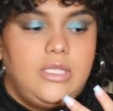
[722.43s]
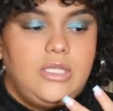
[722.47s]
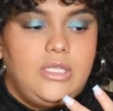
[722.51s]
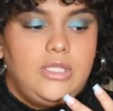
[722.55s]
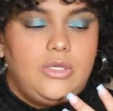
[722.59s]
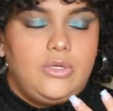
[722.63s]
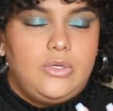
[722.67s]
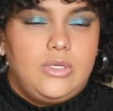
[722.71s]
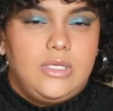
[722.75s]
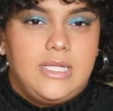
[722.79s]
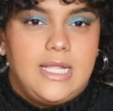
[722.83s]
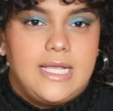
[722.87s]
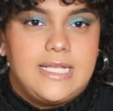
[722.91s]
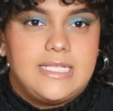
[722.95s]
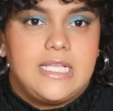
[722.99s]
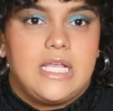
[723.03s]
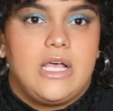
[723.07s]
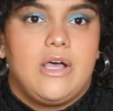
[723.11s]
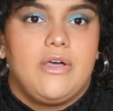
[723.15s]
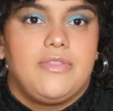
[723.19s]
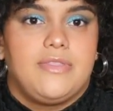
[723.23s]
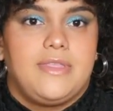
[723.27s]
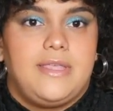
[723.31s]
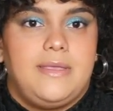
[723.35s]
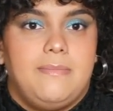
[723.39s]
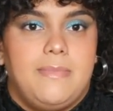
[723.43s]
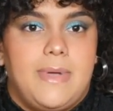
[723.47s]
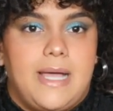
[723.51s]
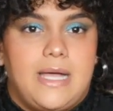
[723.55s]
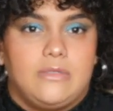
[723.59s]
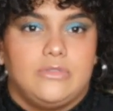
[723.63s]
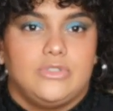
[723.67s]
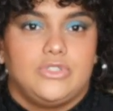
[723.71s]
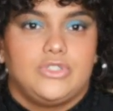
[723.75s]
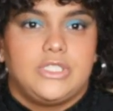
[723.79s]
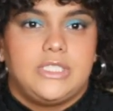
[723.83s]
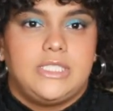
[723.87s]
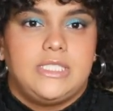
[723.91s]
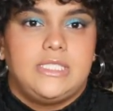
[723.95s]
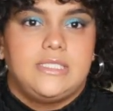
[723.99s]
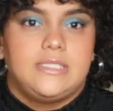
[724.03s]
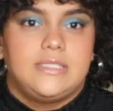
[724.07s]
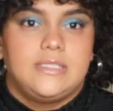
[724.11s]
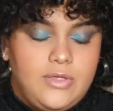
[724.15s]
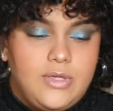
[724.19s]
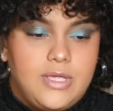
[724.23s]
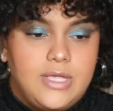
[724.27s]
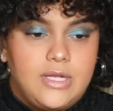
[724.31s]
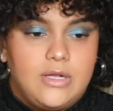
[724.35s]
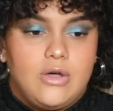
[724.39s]
utilize healthy boundaries.
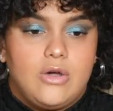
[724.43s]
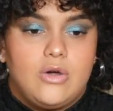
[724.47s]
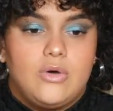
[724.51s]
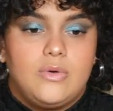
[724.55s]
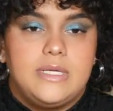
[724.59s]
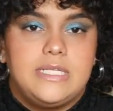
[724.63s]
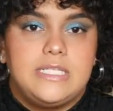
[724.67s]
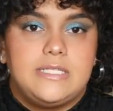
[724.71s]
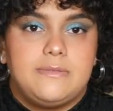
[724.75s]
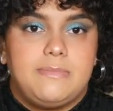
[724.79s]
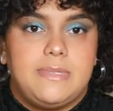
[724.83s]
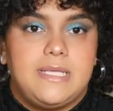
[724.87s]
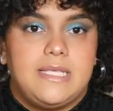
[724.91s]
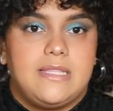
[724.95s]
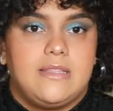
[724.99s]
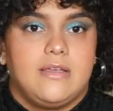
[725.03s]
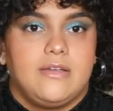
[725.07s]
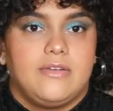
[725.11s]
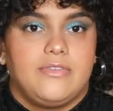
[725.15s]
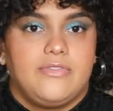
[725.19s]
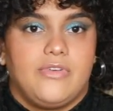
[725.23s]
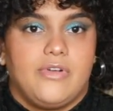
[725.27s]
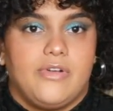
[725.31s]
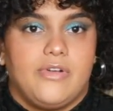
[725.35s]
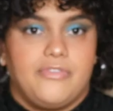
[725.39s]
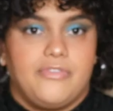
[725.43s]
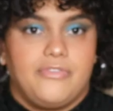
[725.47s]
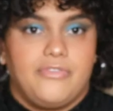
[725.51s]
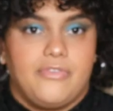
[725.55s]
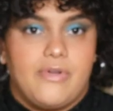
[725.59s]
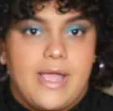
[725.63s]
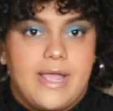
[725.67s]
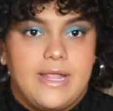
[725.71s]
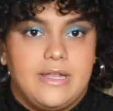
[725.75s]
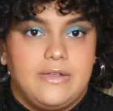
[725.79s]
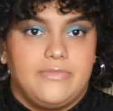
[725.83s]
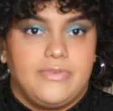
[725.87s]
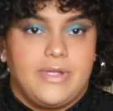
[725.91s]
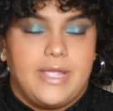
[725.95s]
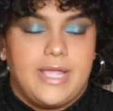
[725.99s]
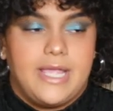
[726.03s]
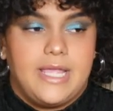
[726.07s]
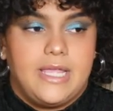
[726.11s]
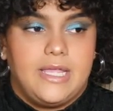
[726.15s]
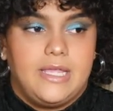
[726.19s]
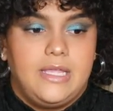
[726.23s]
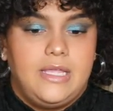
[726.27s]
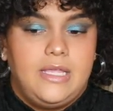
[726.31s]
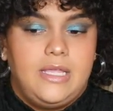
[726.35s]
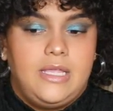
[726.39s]
You can always be there for friend, right?